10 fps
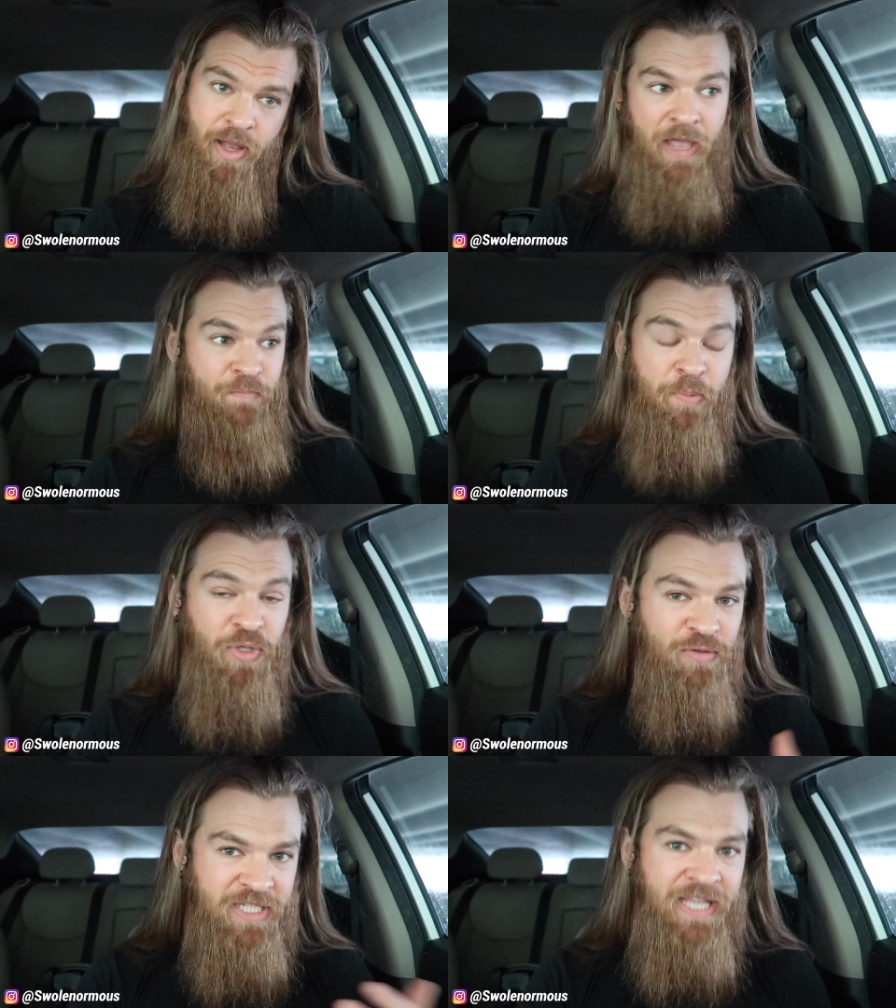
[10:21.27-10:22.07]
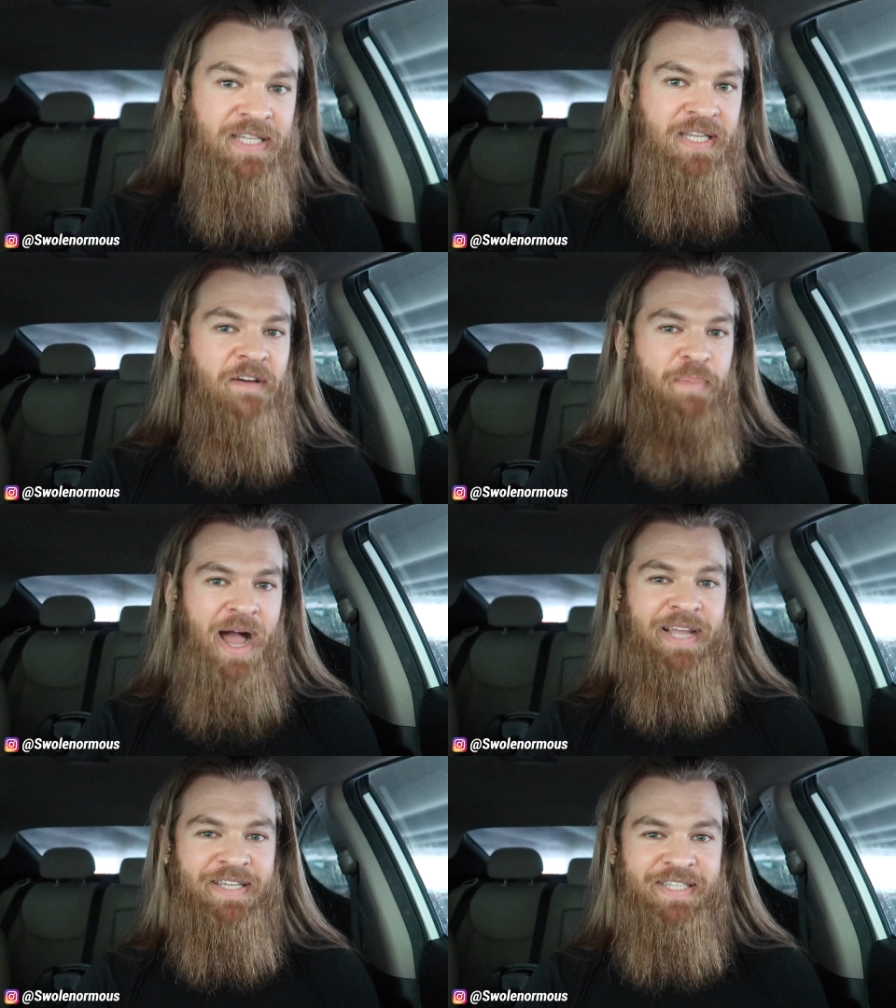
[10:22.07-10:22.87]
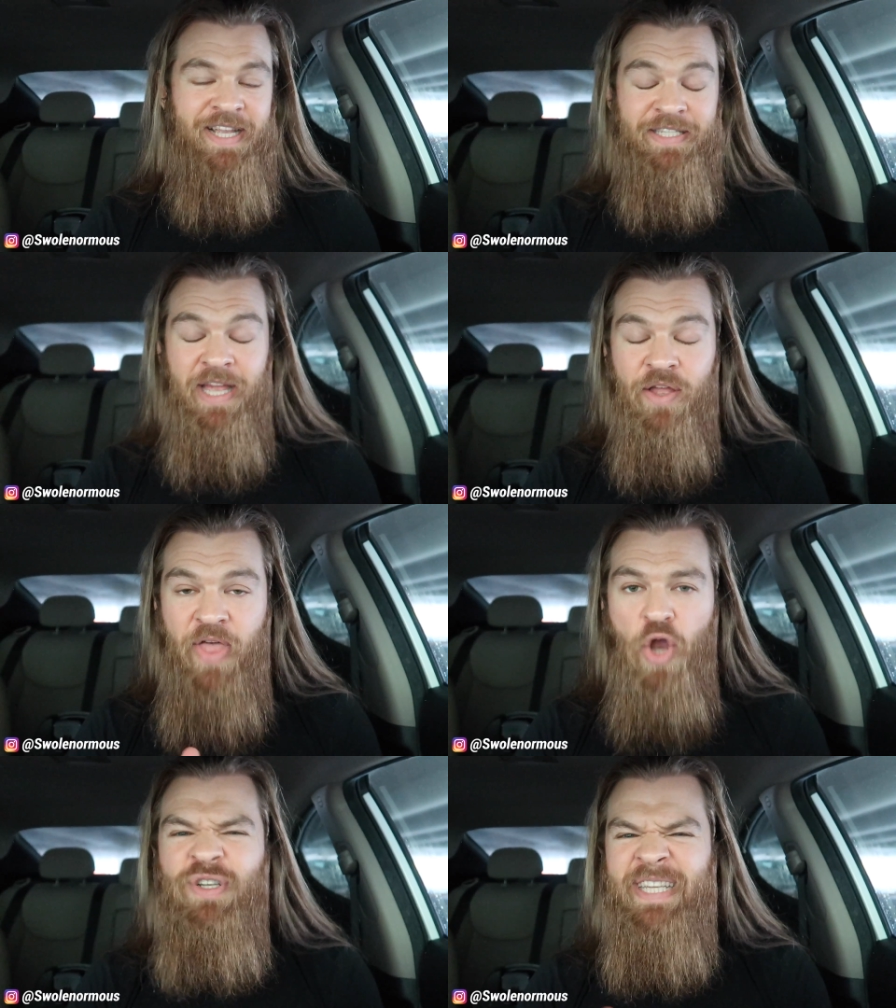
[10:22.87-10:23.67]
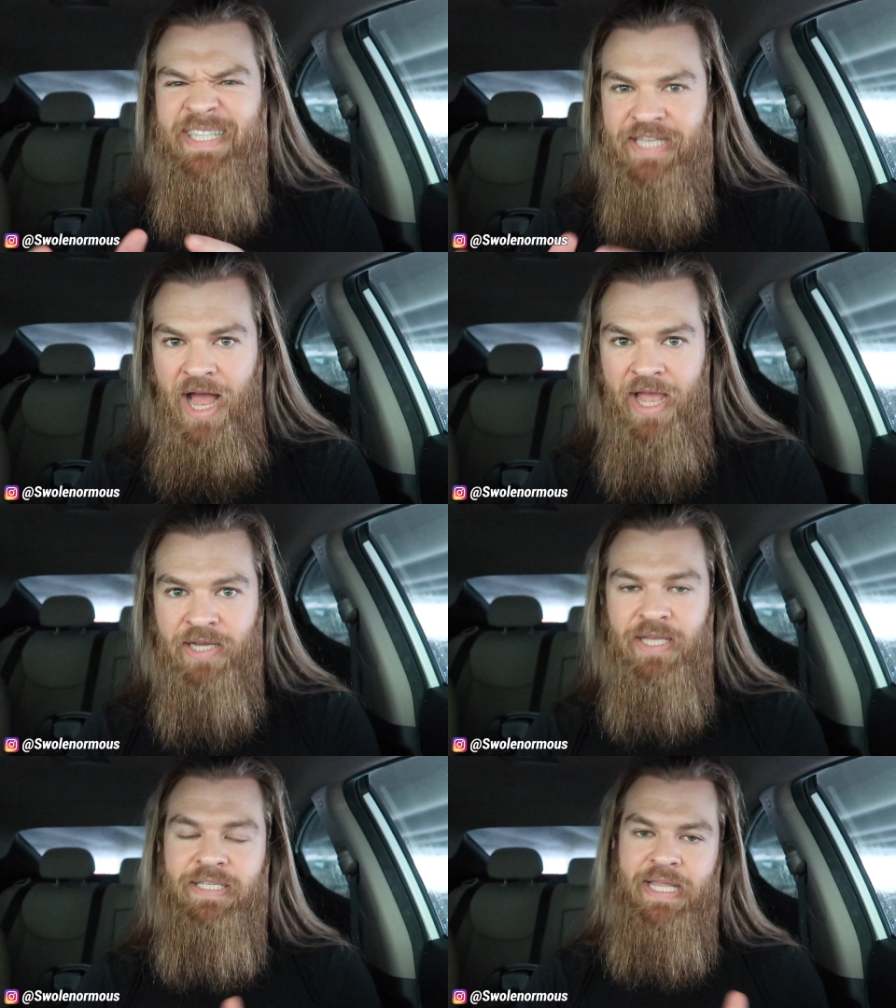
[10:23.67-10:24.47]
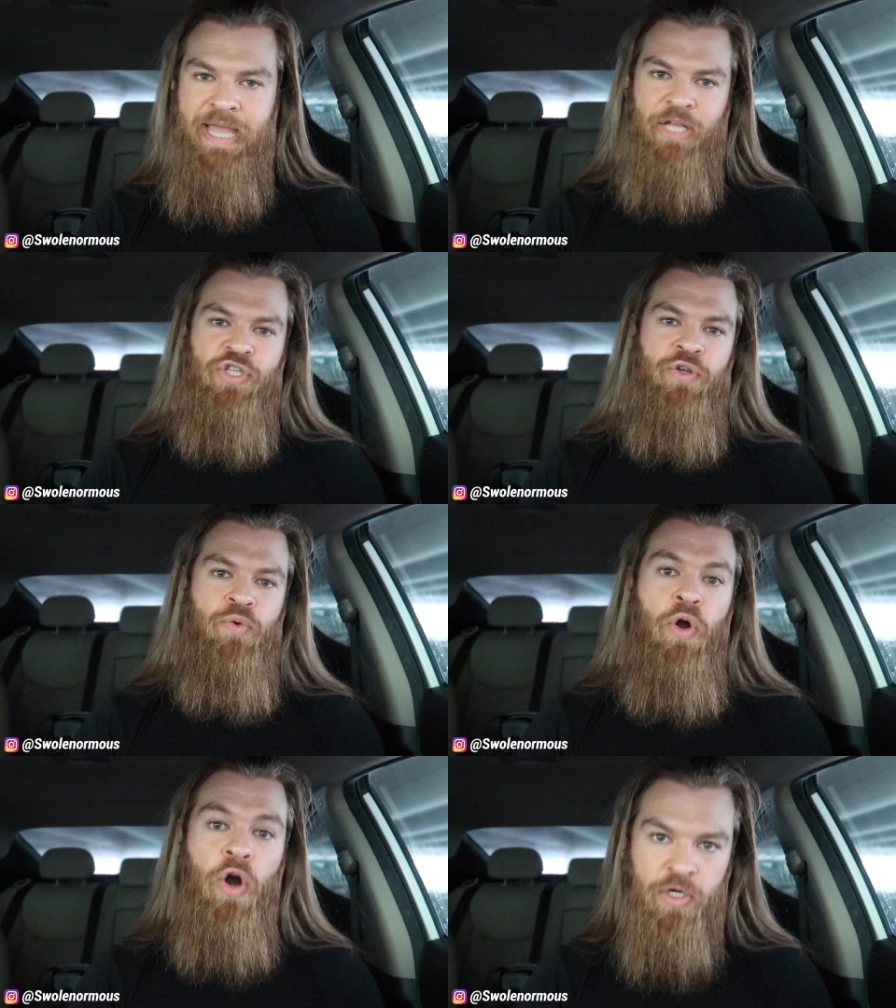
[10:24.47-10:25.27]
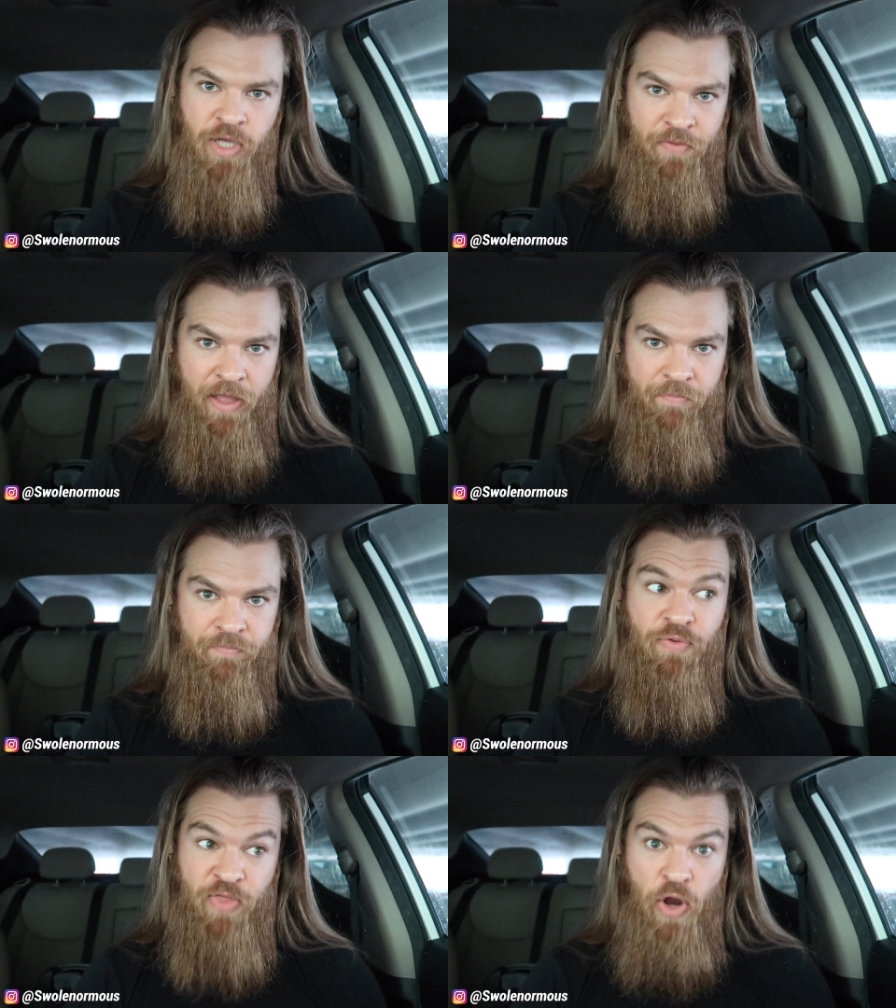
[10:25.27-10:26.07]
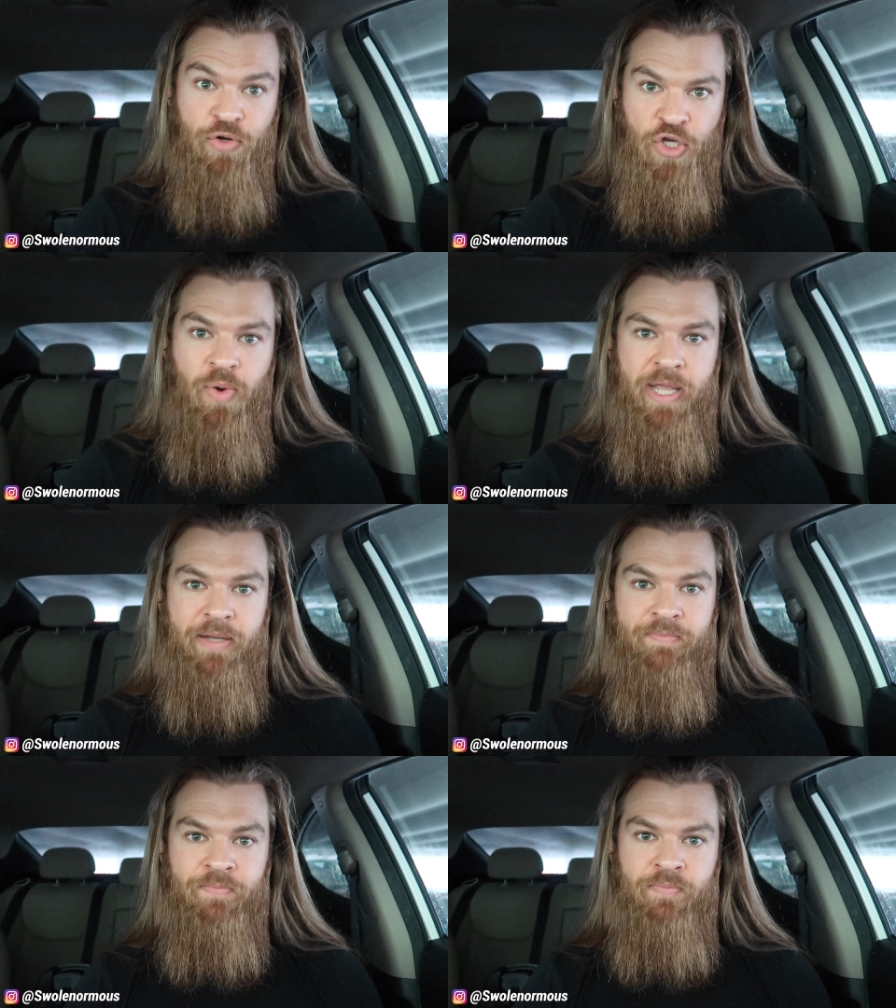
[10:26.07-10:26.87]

And people don't see this enough behind the scenes. They are designed to get you hooked on them. They're doing it.